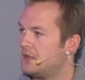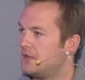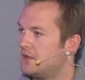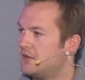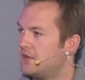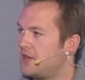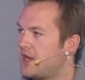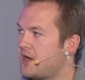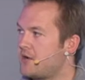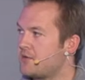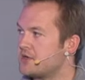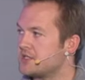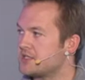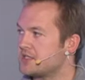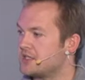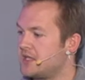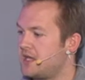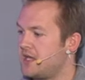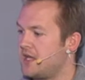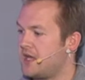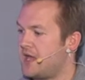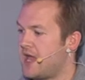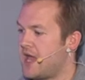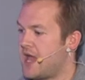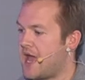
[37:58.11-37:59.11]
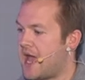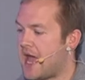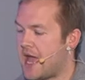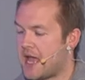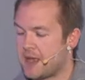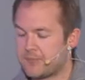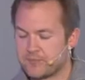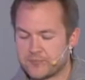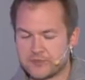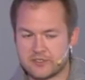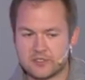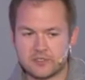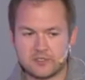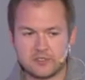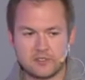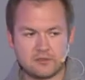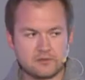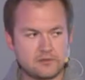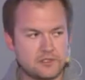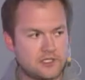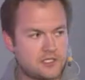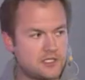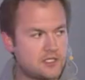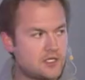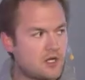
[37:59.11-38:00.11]
There is
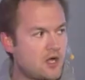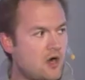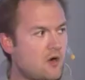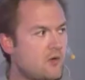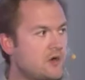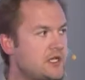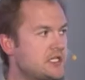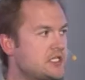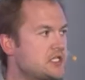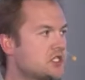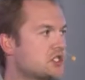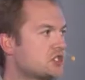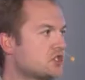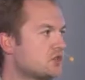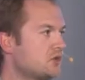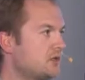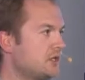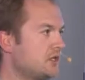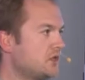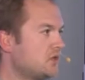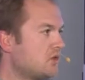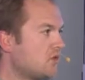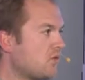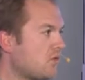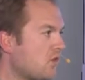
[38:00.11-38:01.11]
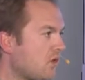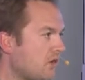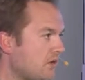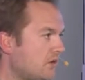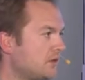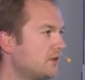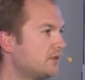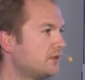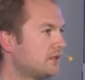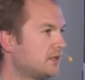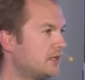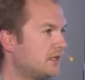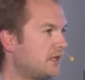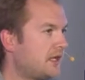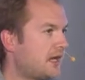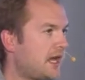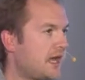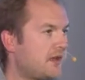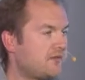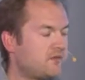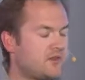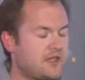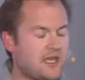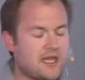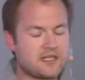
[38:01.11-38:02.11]
absolutely no industry in the world, and I
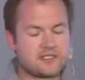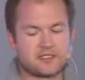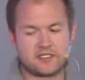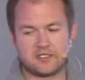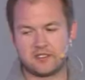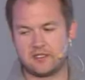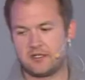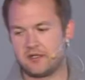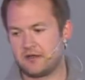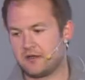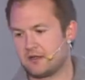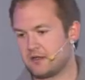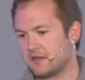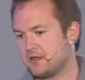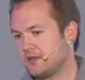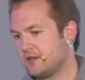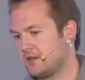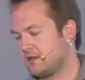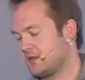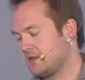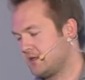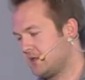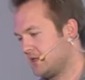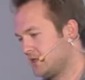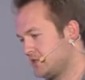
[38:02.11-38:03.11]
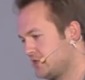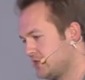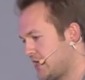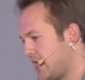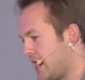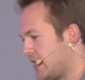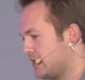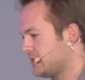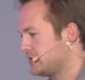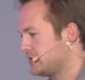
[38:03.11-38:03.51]
have yet to hear a, a challenge